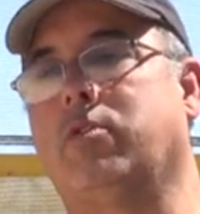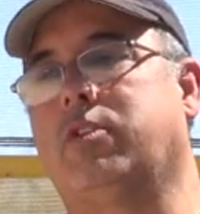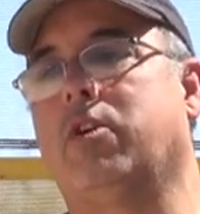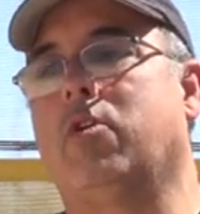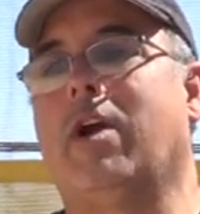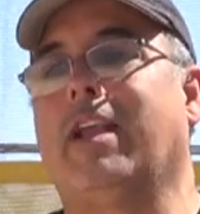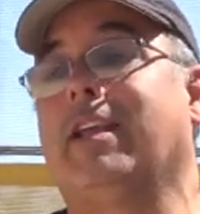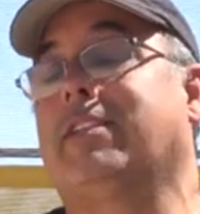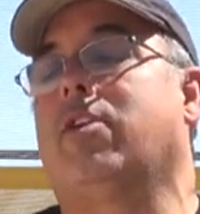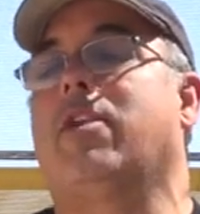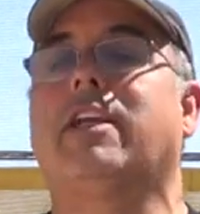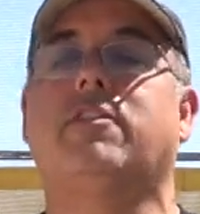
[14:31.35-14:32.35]
So I guess
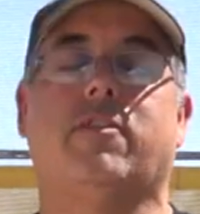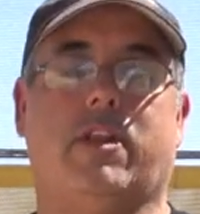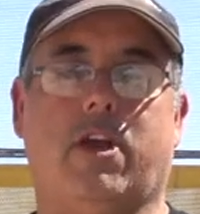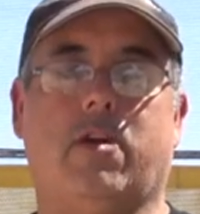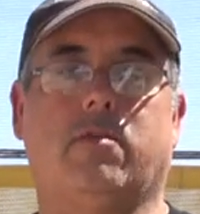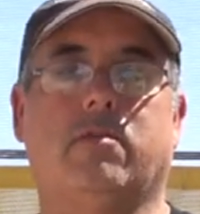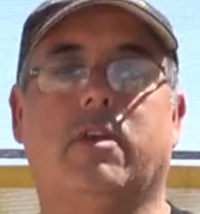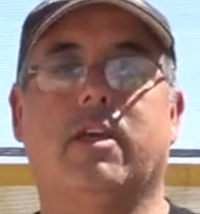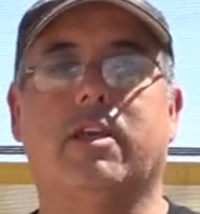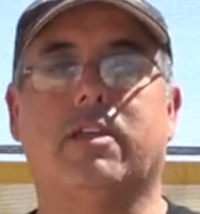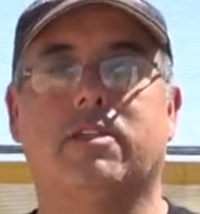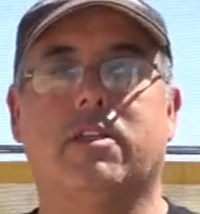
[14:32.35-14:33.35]
our next video
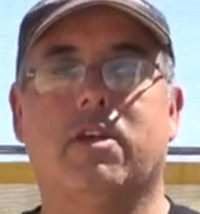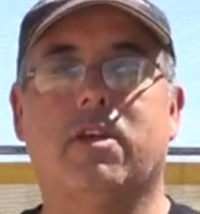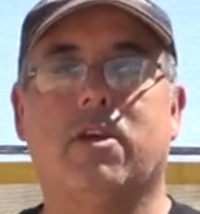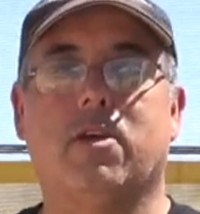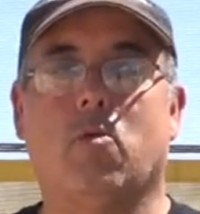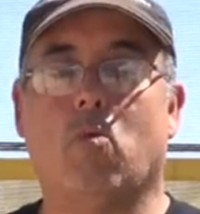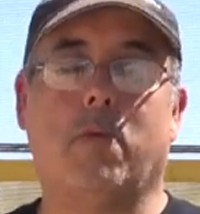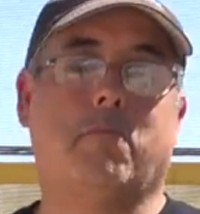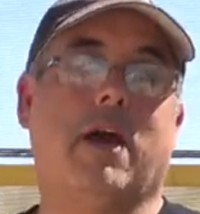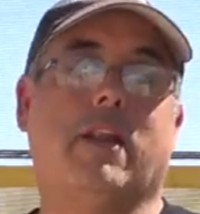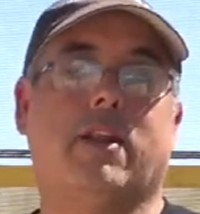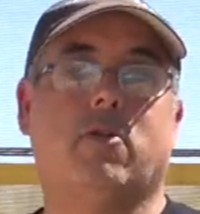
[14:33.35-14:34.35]
is what
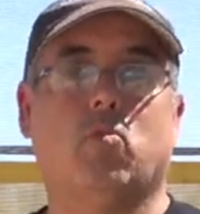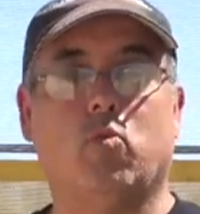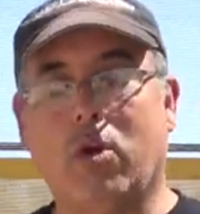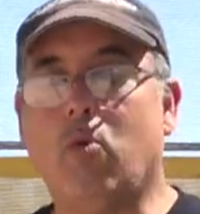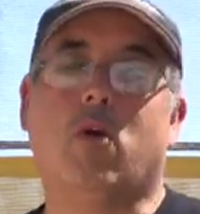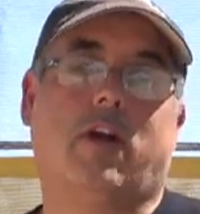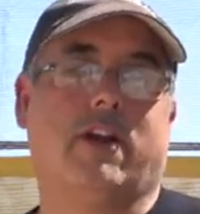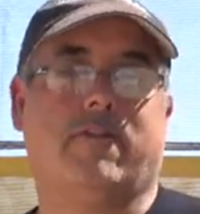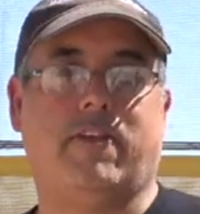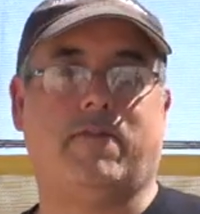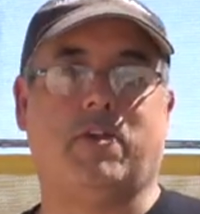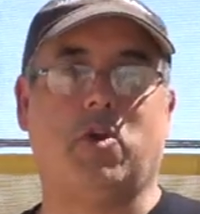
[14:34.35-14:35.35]
pellet will work at
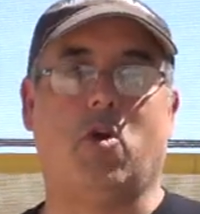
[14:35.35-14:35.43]
50